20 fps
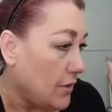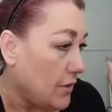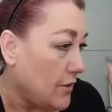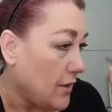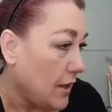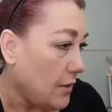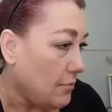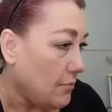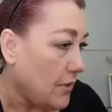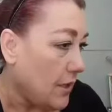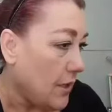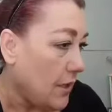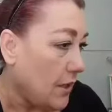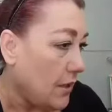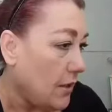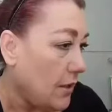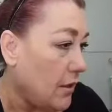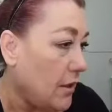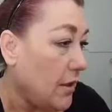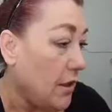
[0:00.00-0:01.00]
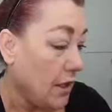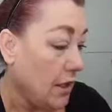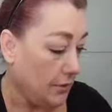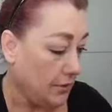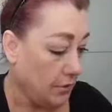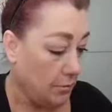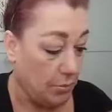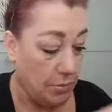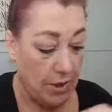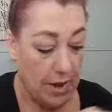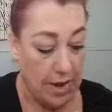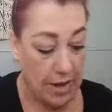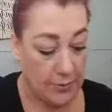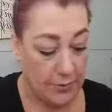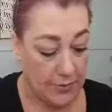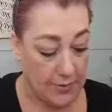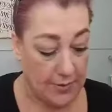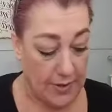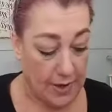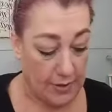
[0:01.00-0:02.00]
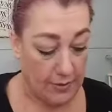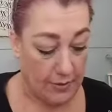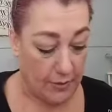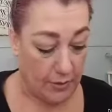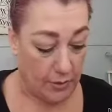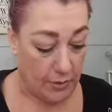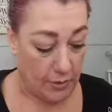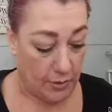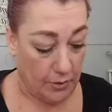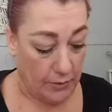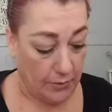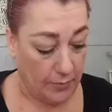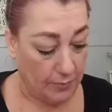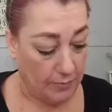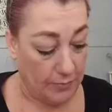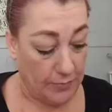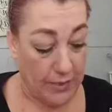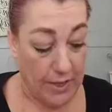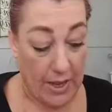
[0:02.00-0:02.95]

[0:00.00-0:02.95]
attempting the brow stencils,